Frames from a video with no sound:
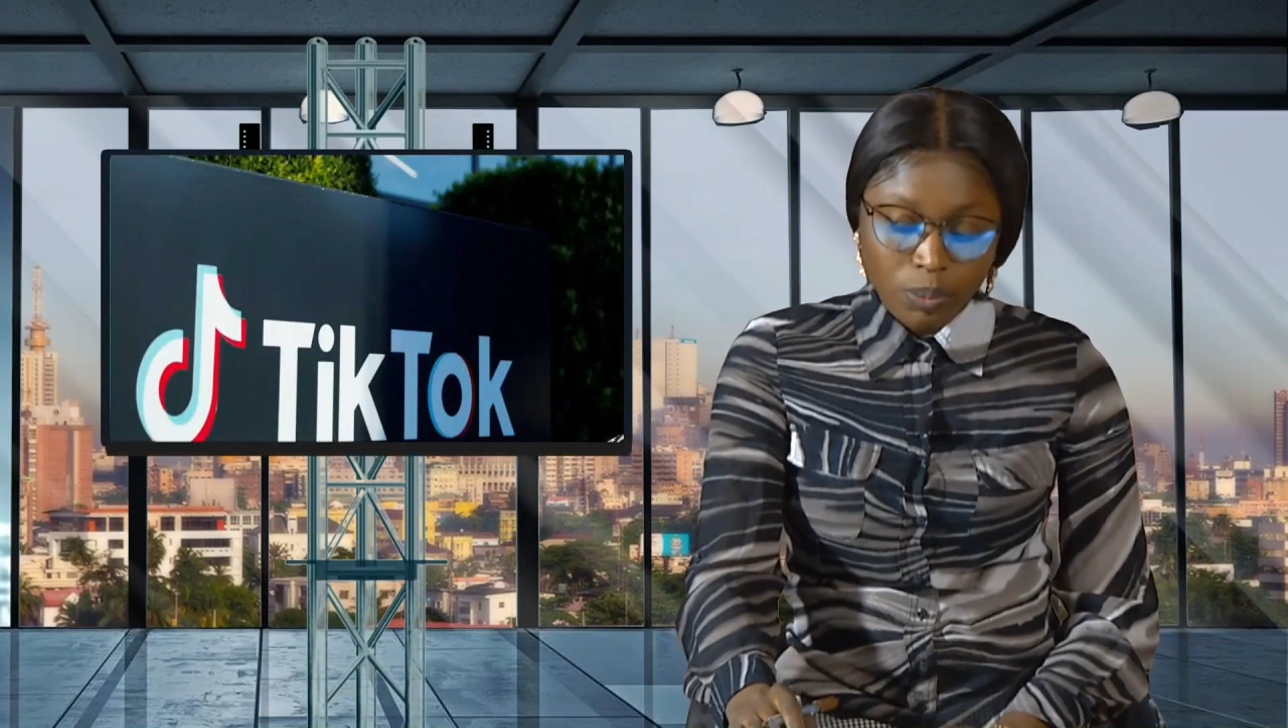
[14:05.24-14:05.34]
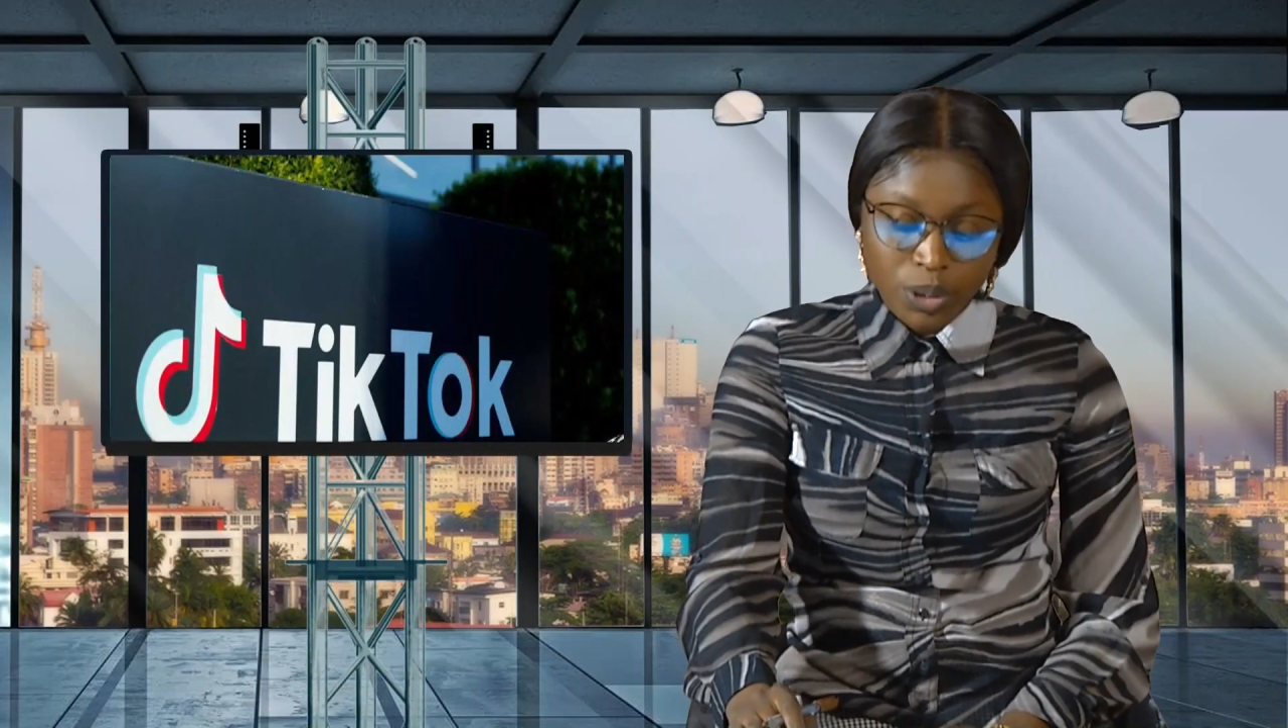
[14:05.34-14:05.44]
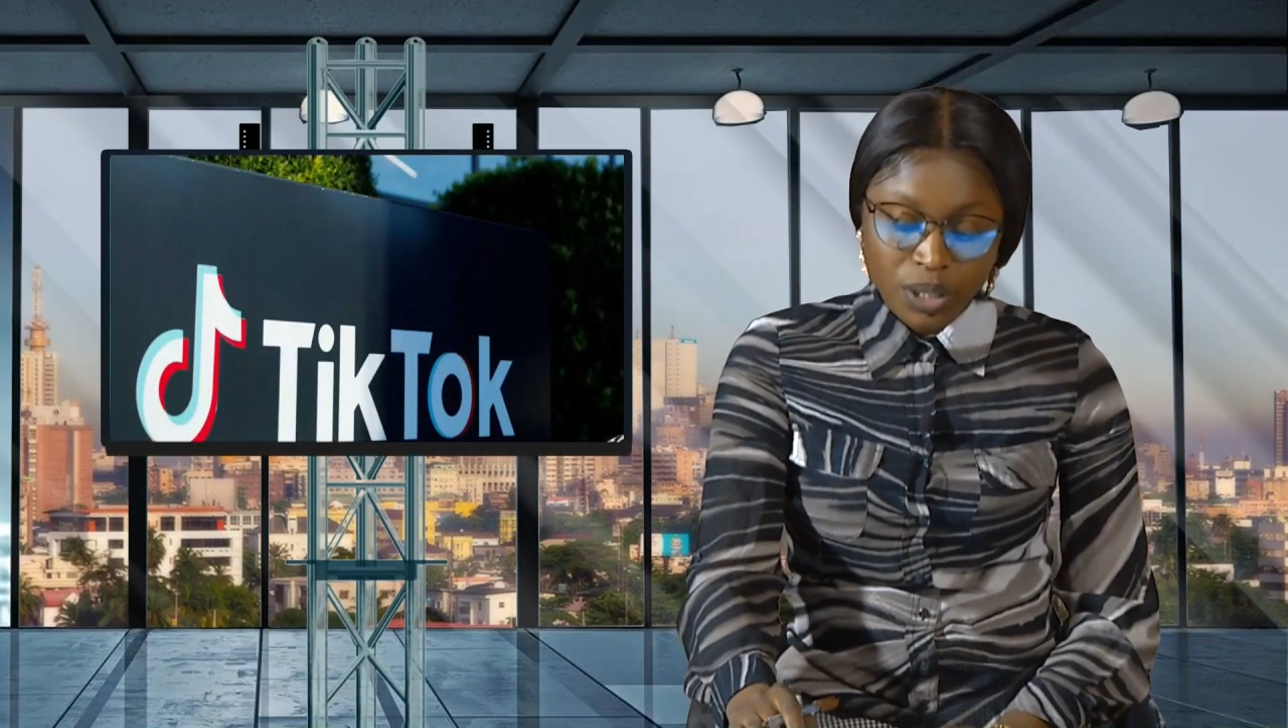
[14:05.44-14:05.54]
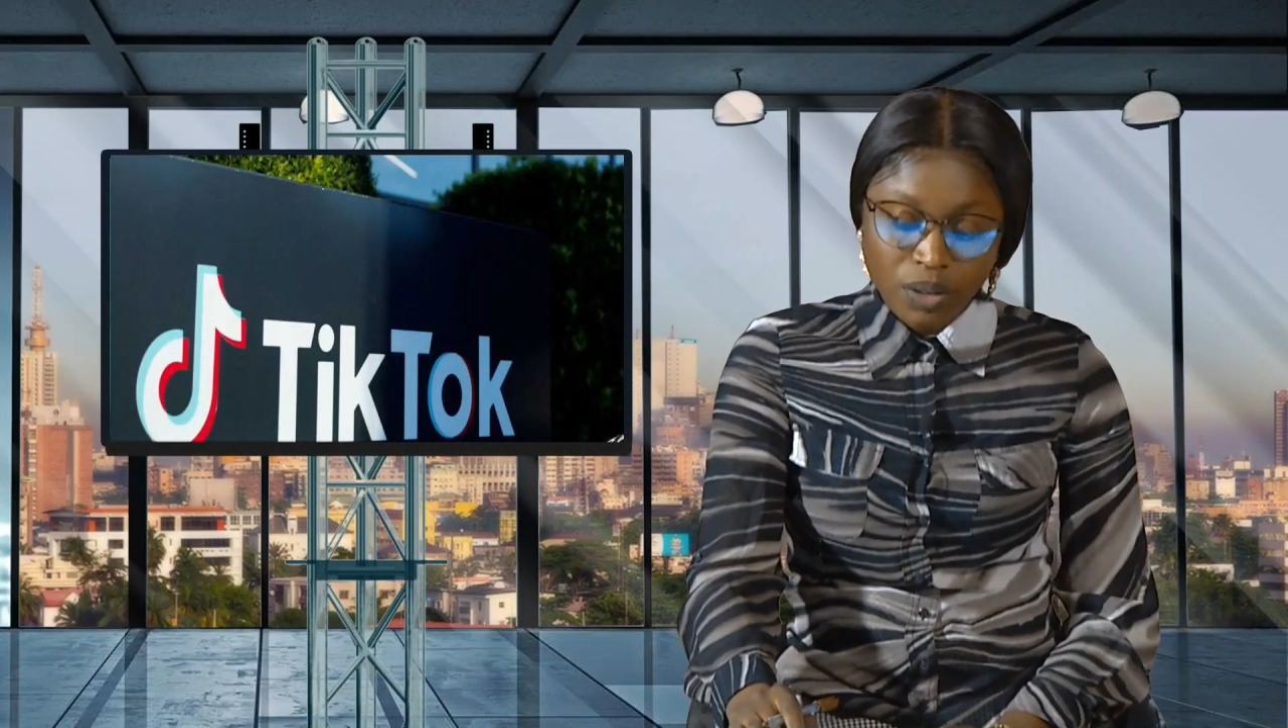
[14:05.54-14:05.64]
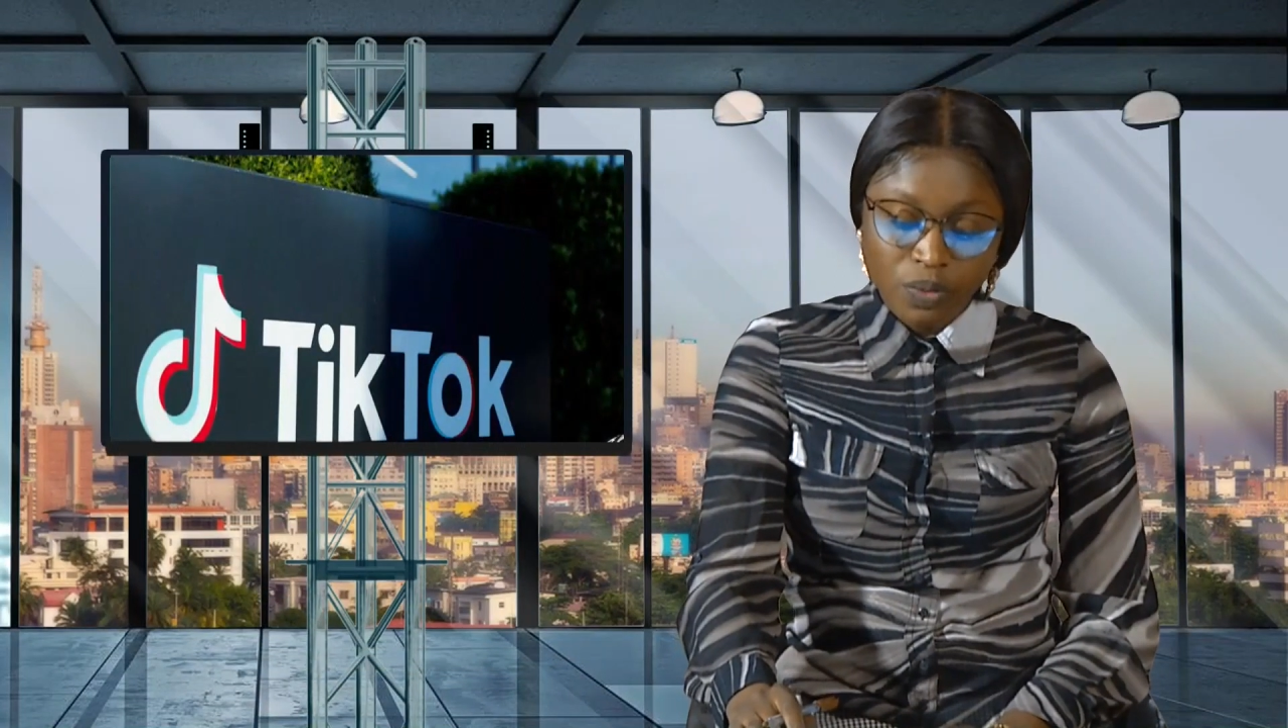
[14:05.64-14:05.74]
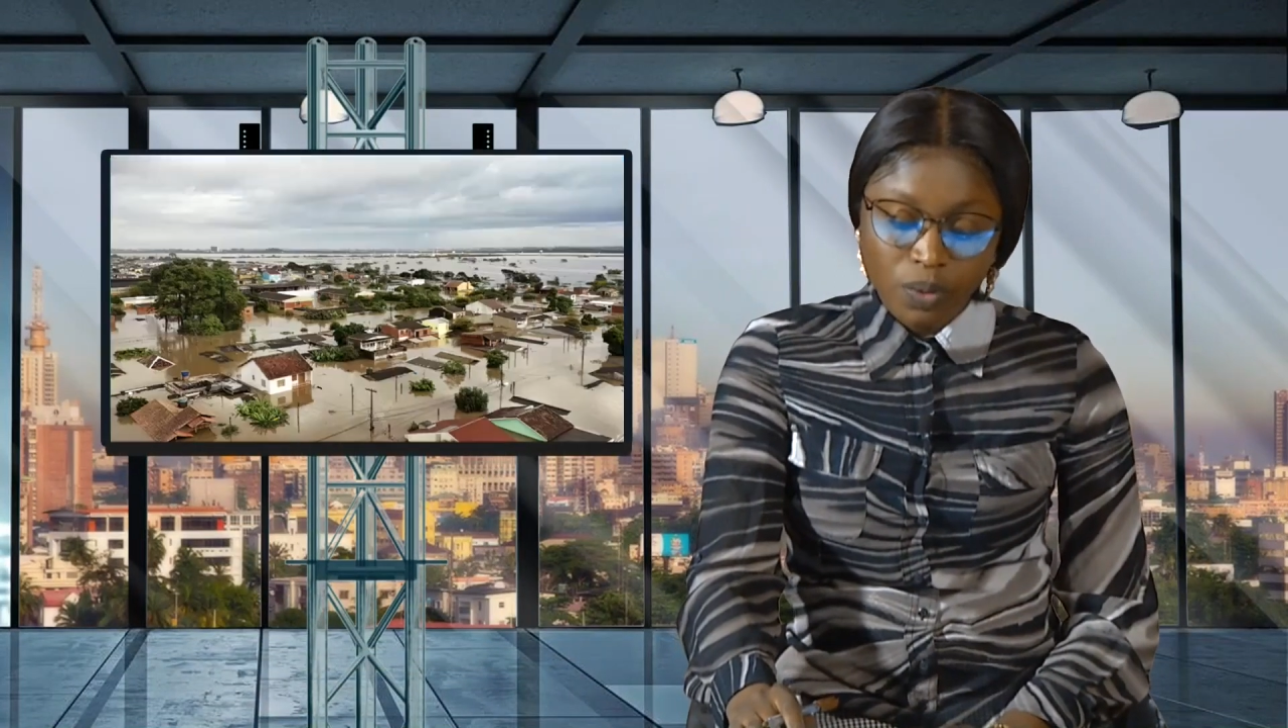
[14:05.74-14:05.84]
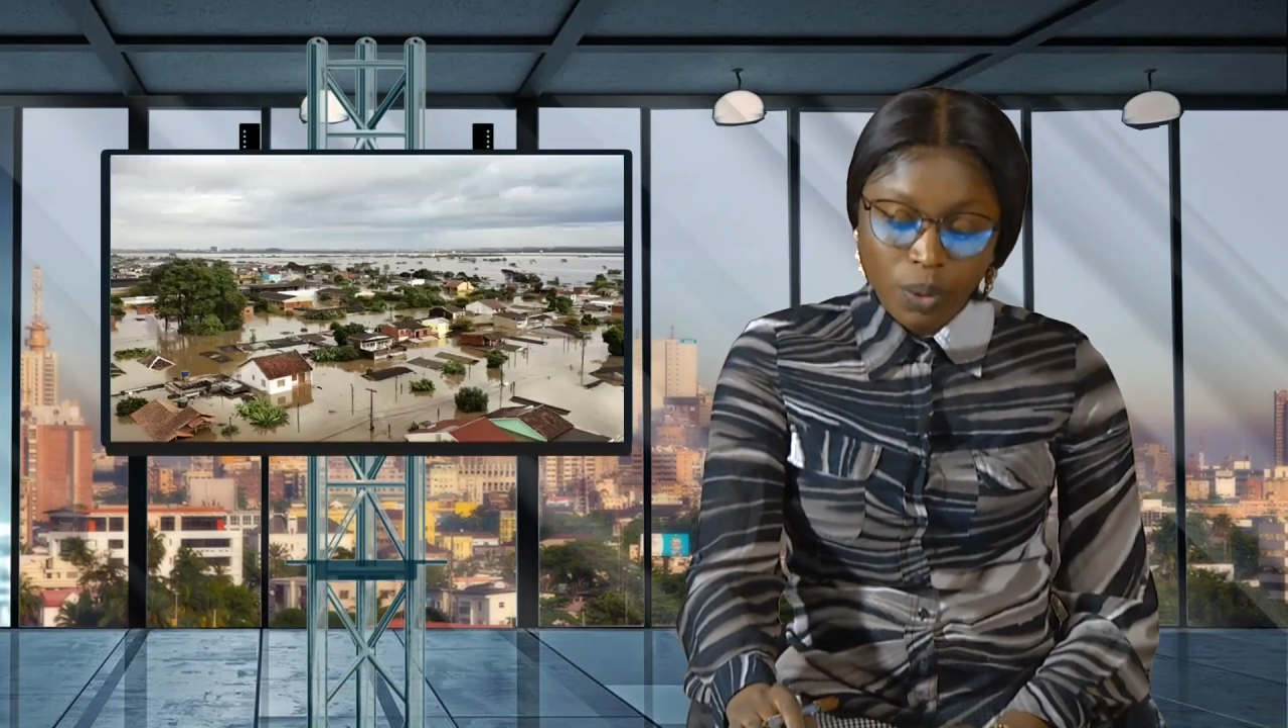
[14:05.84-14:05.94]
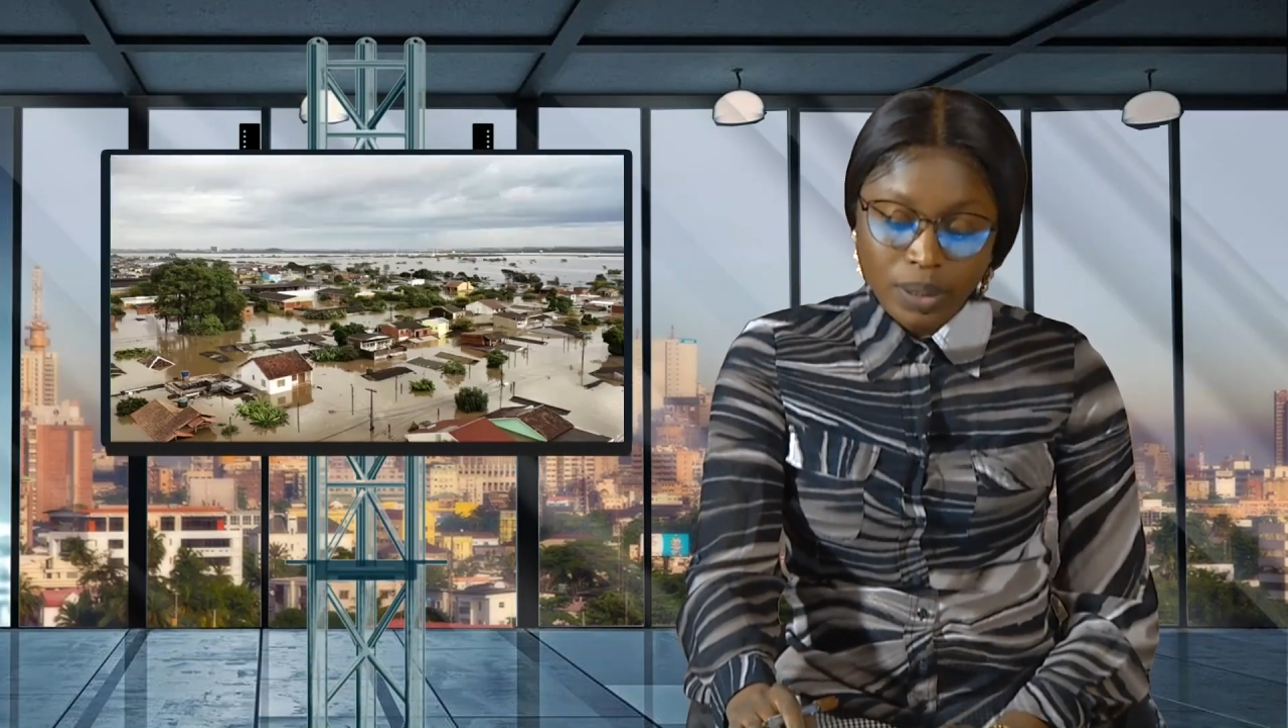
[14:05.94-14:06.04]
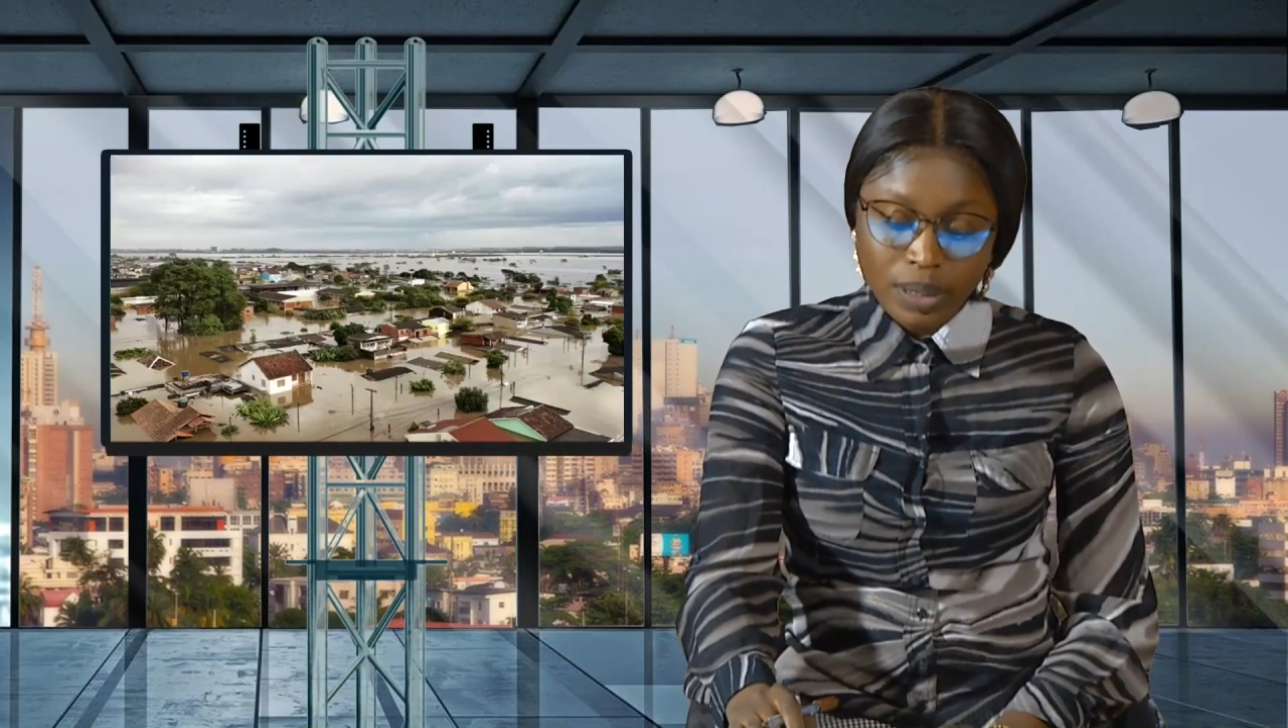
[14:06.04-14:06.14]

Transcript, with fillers: Brazil flood